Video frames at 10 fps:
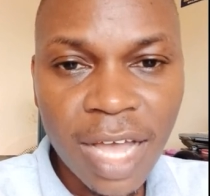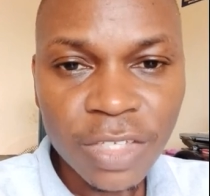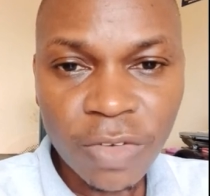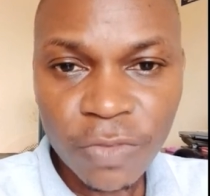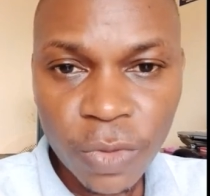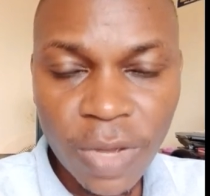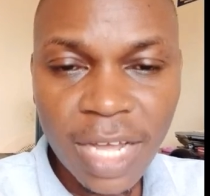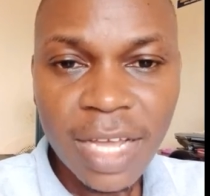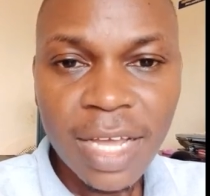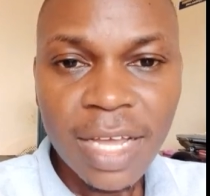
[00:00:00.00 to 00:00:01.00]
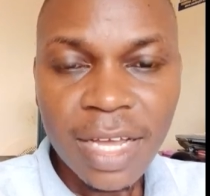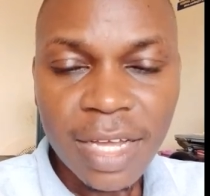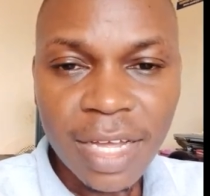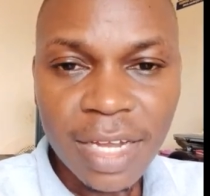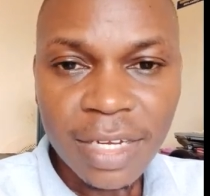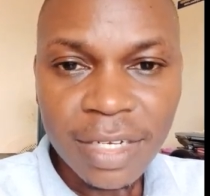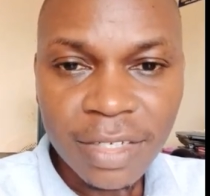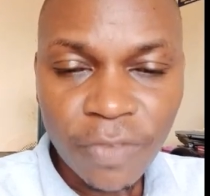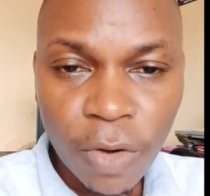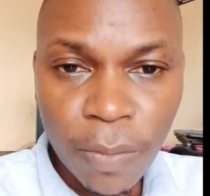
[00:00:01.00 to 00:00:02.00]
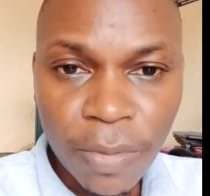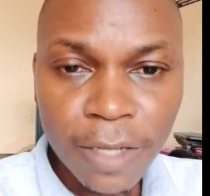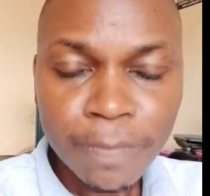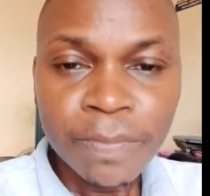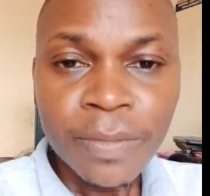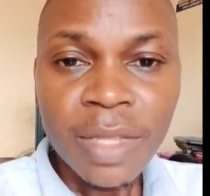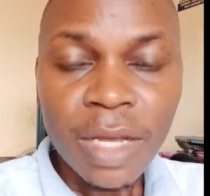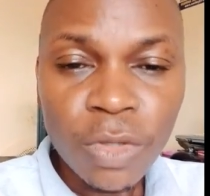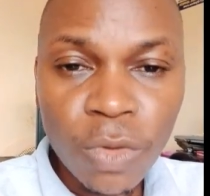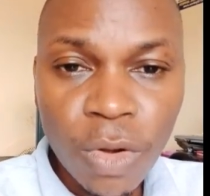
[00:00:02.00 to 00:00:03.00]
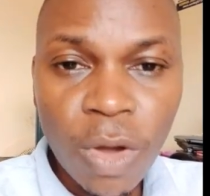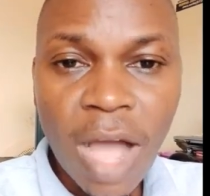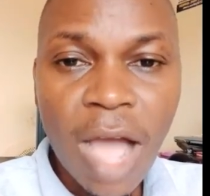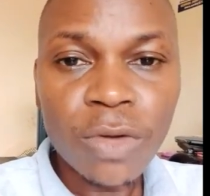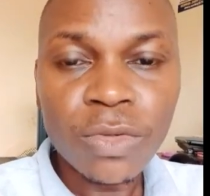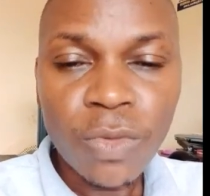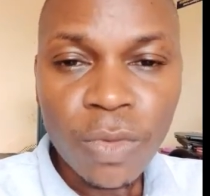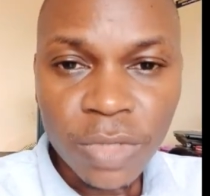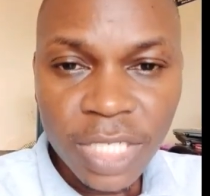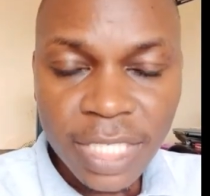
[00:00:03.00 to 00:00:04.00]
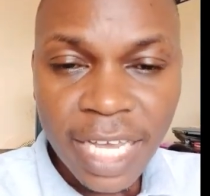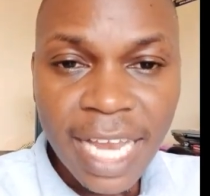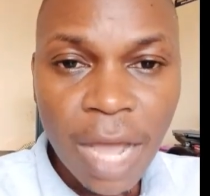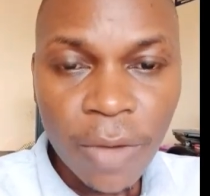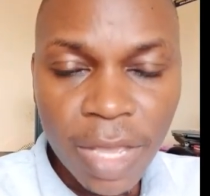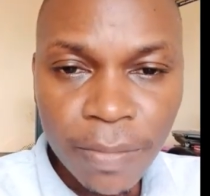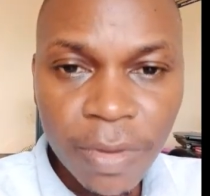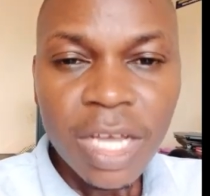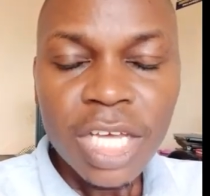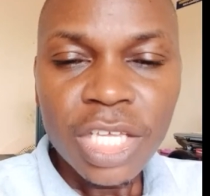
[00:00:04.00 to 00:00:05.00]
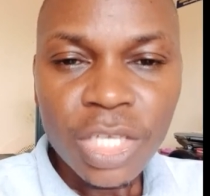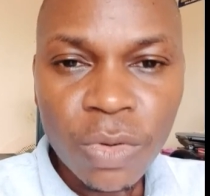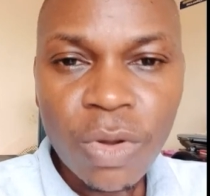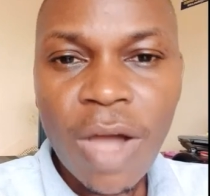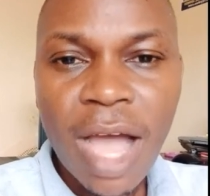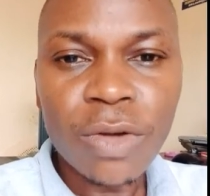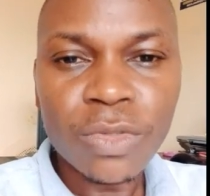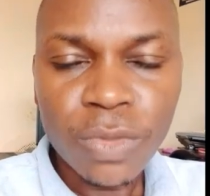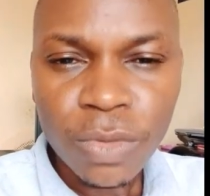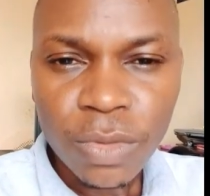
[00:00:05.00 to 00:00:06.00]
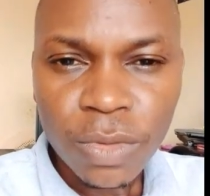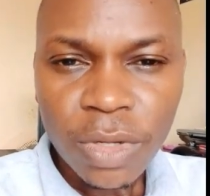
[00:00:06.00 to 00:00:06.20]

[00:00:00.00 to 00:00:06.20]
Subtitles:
software developing, you know how to design a web, you know how to